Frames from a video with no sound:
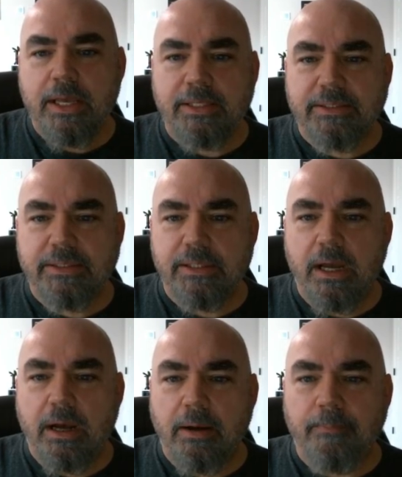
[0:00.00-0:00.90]
It's
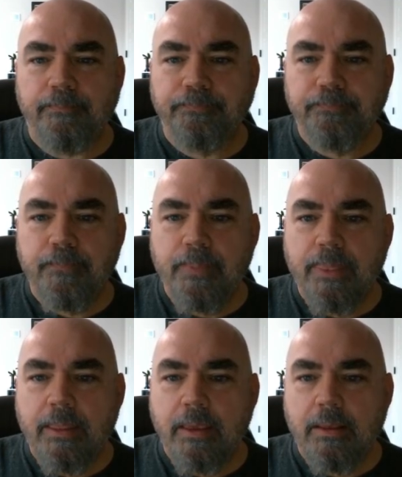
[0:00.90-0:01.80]

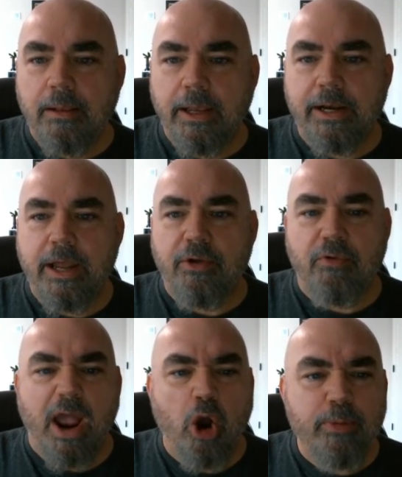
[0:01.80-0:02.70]
like another
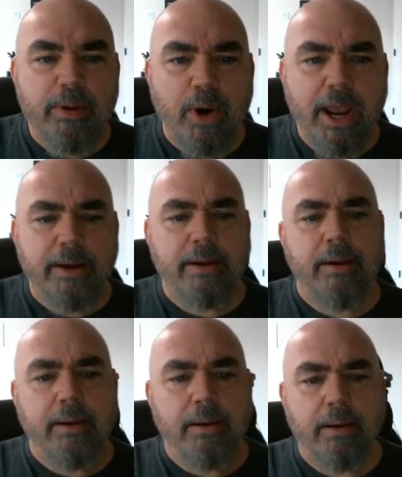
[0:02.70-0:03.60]
Ryobi brand,
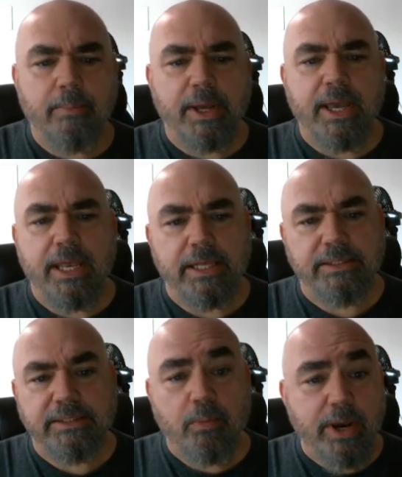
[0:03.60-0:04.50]
but in
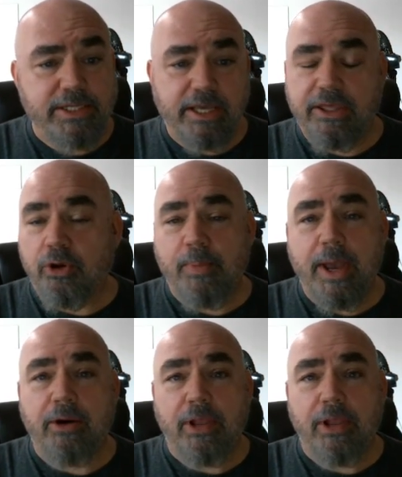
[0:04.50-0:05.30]
some ways I think they're better.